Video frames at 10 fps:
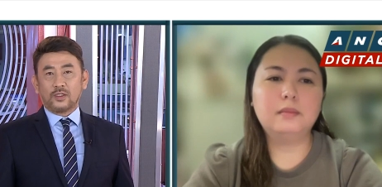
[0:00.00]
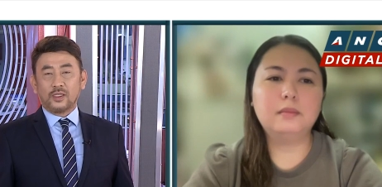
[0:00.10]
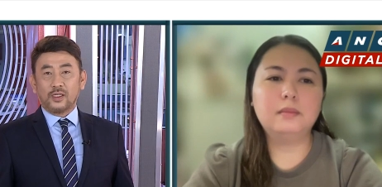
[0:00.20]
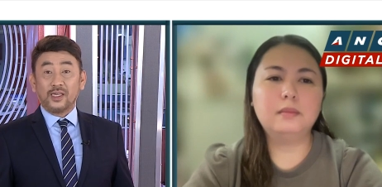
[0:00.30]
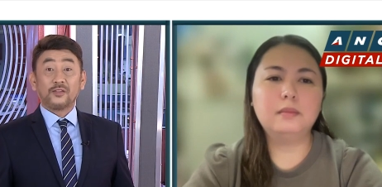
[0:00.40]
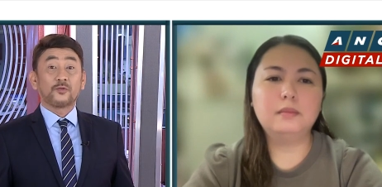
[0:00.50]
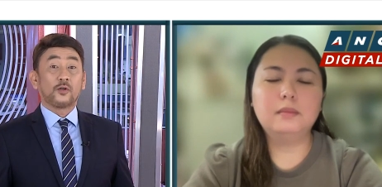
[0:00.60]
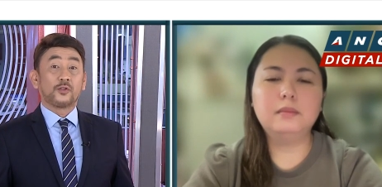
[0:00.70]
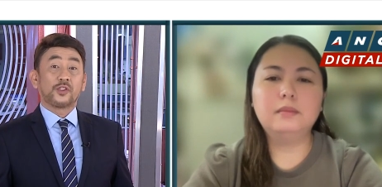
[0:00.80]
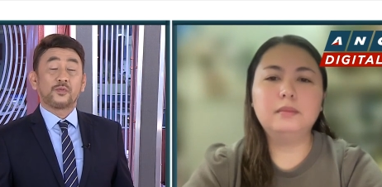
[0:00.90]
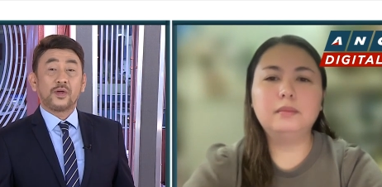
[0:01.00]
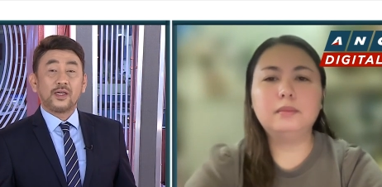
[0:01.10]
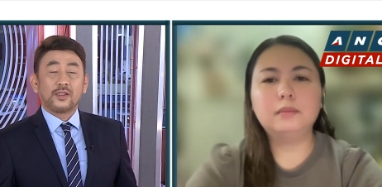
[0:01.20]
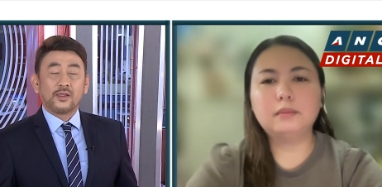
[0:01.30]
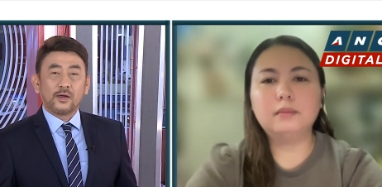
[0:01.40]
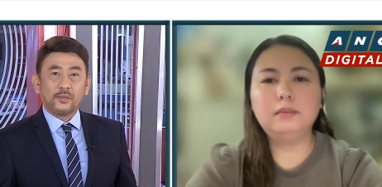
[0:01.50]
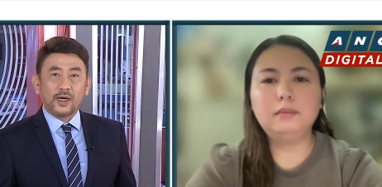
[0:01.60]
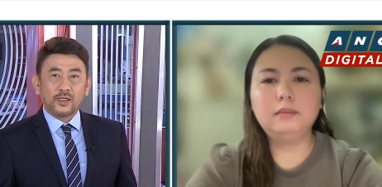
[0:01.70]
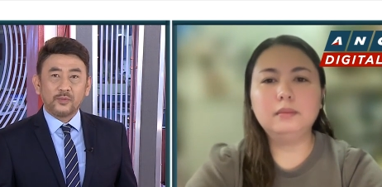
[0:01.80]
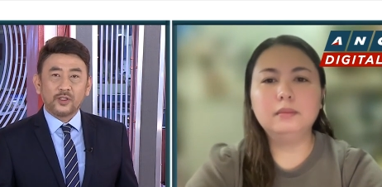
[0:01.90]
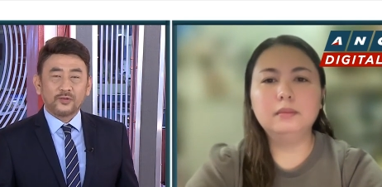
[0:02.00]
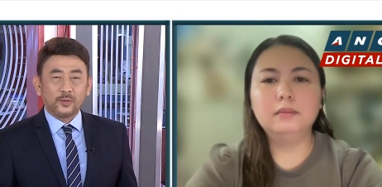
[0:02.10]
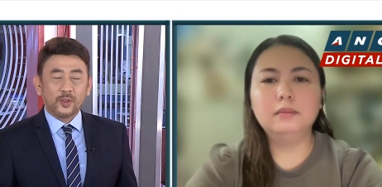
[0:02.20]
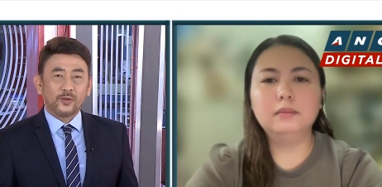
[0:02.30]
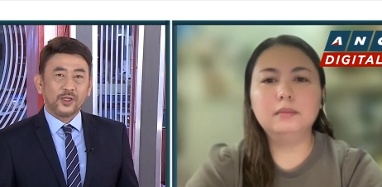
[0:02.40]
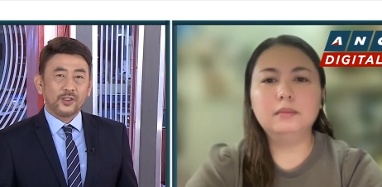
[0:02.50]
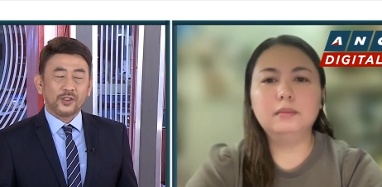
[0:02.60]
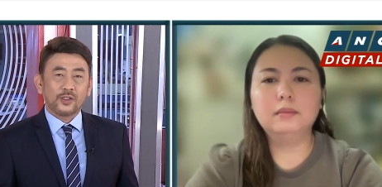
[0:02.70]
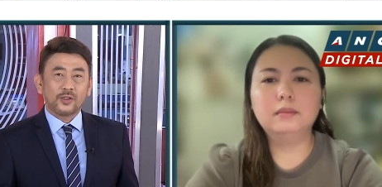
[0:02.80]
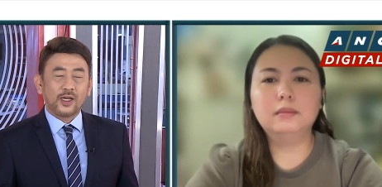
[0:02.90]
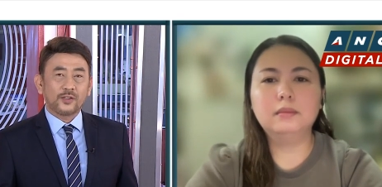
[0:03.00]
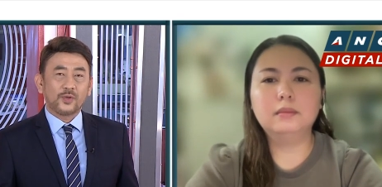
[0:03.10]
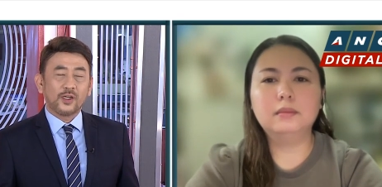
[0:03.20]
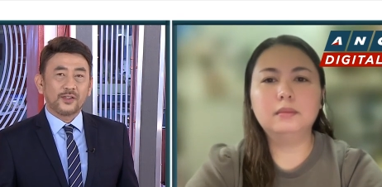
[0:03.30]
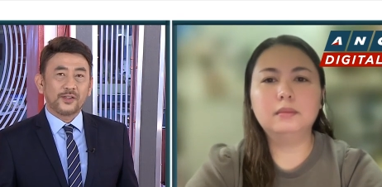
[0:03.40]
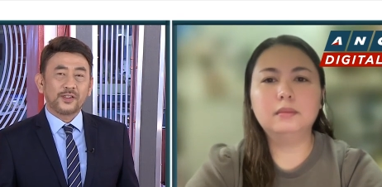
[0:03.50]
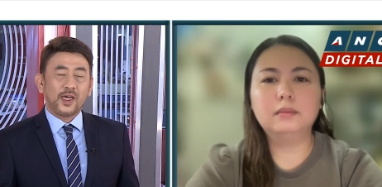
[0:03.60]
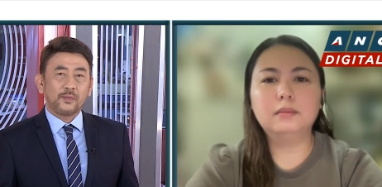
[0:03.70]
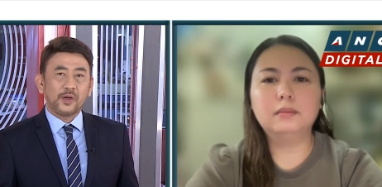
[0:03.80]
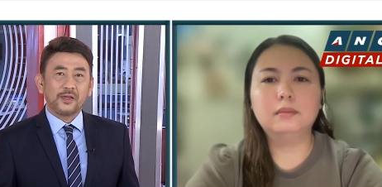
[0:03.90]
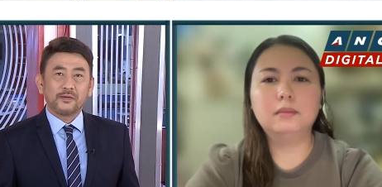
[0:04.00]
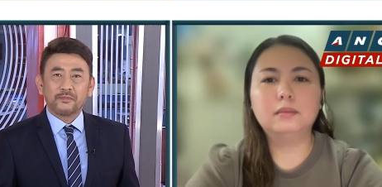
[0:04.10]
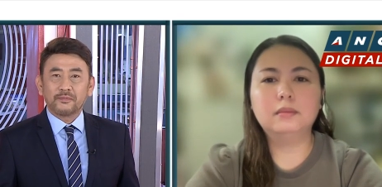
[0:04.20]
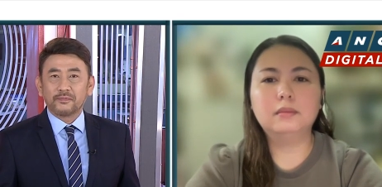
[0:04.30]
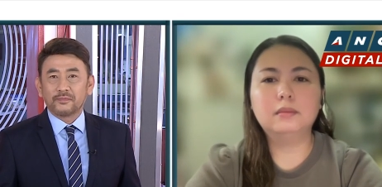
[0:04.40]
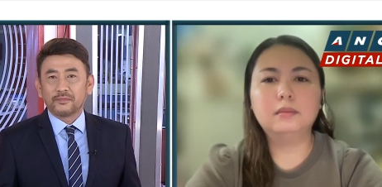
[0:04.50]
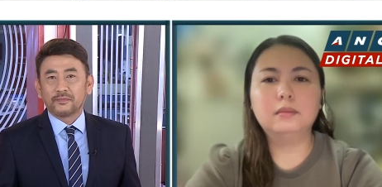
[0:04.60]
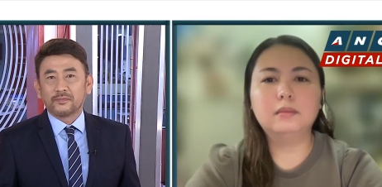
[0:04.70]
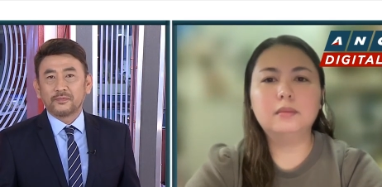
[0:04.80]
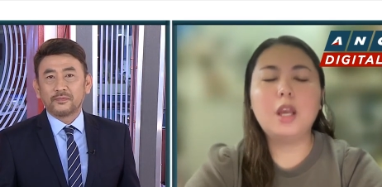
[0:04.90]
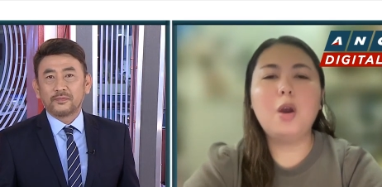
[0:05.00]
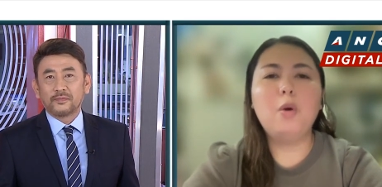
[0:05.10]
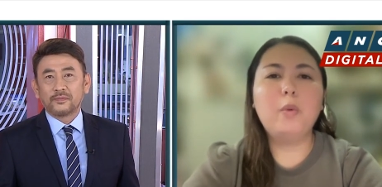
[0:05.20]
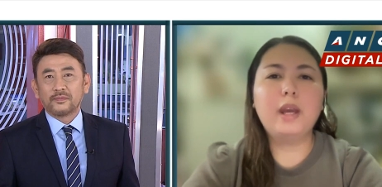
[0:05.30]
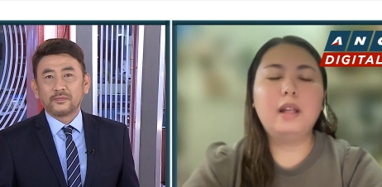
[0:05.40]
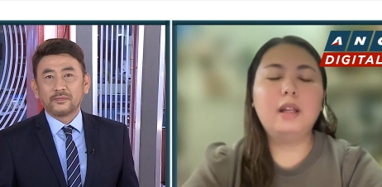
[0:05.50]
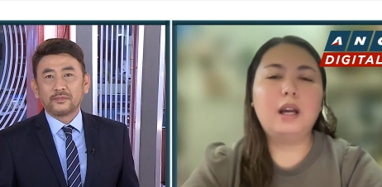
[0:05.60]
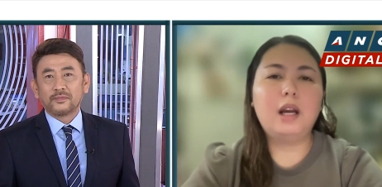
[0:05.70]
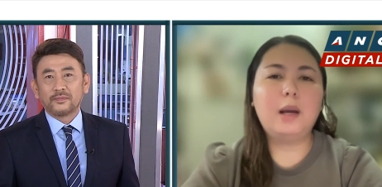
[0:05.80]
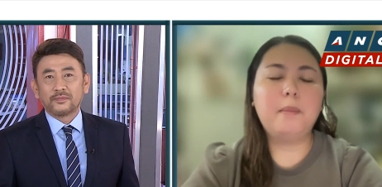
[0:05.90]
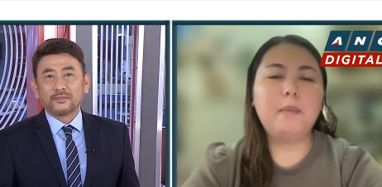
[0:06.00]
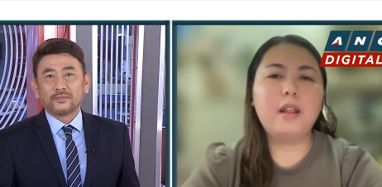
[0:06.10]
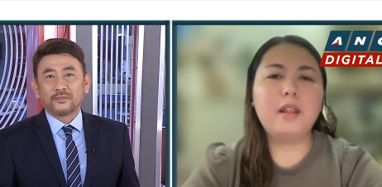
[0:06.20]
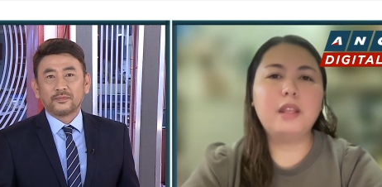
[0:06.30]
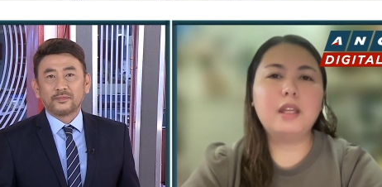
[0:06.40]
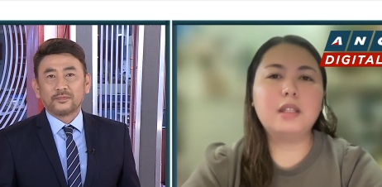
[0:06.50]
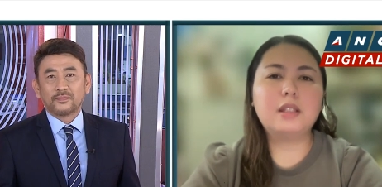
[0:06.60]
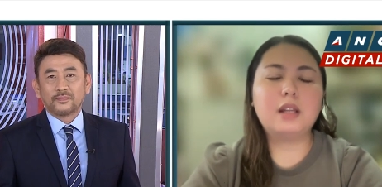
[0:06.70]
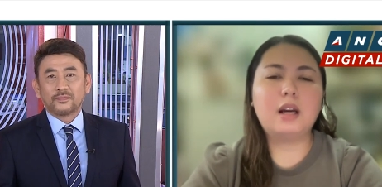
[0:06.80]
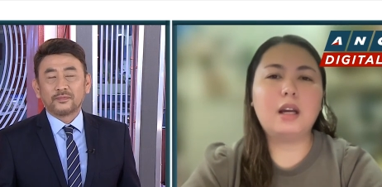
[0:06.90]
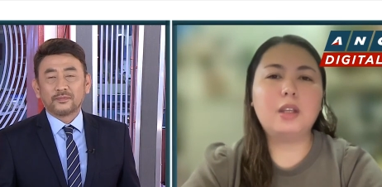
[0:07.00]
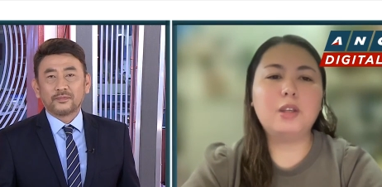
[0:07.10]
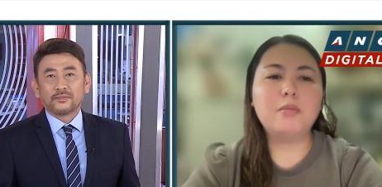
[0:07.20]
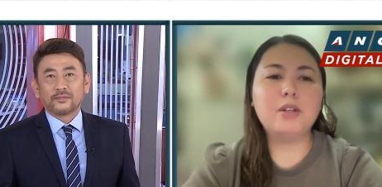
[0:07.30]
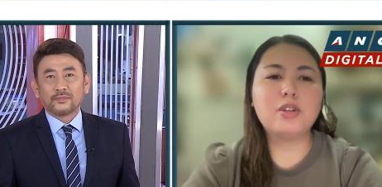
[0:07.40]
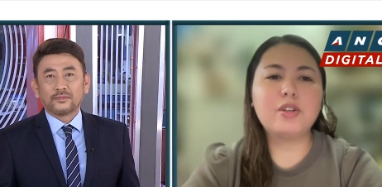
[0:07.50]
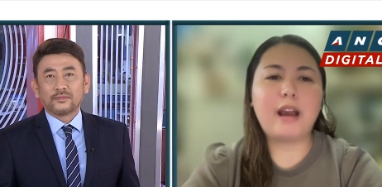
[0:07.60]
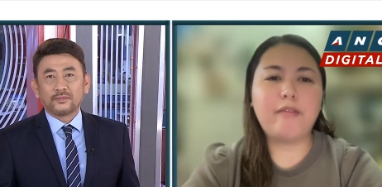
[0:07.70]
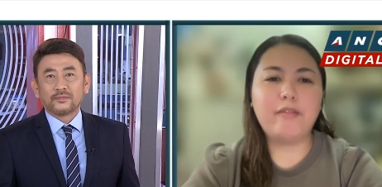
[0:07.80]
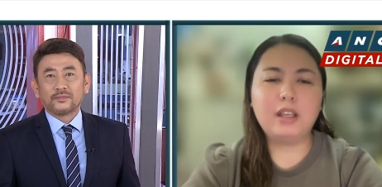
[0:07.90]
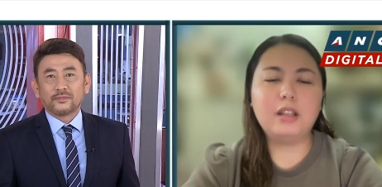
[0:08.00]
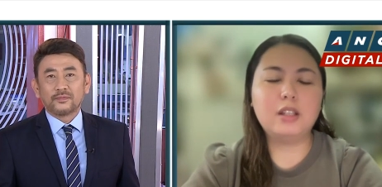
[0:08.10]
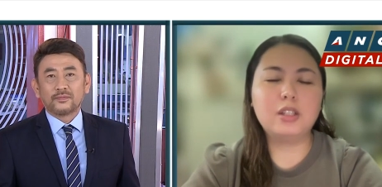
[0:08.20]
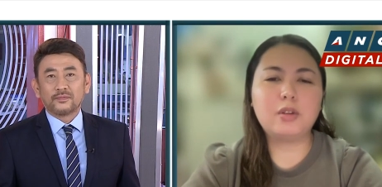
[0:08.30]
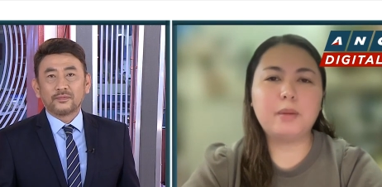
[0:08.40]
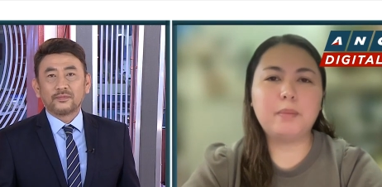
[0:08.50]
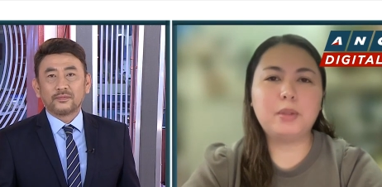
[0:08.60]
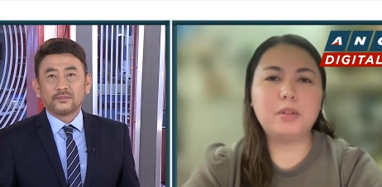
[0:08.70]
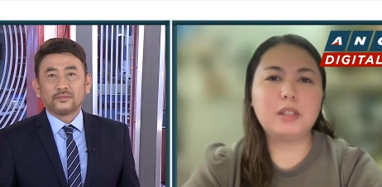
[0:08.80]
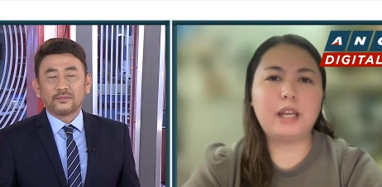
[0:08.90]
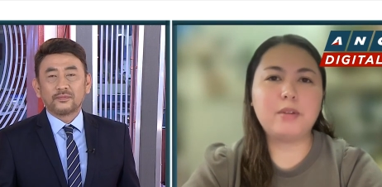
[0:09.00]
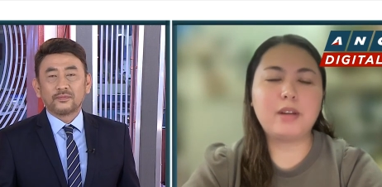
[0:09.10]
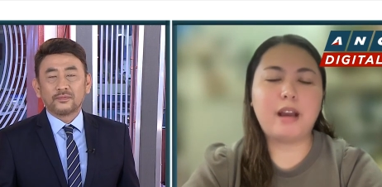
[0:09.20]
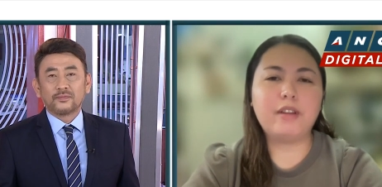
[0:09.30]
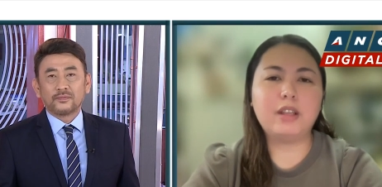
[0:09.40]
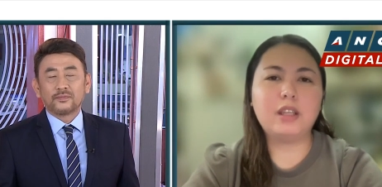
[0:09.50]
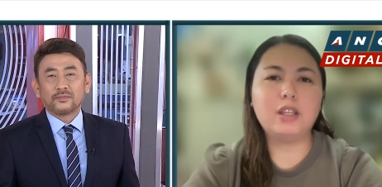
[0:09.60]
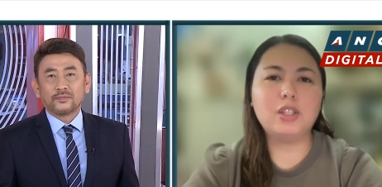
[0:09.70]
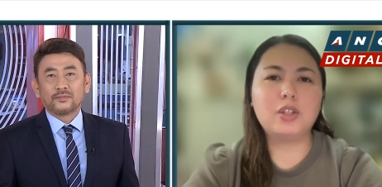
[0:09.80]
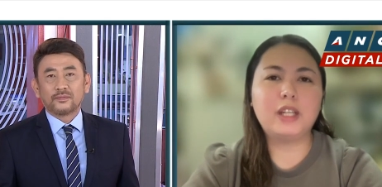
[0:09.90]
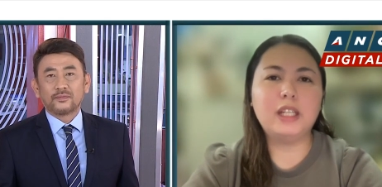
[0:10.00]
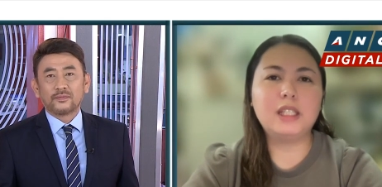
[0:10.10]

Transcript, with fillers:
Speaker 1: the inroads made by the Bureau of Immigration as regards this campaign?
Speaker 2: Well, um, this uh, human trafficking, this crypto scam trafficking, is really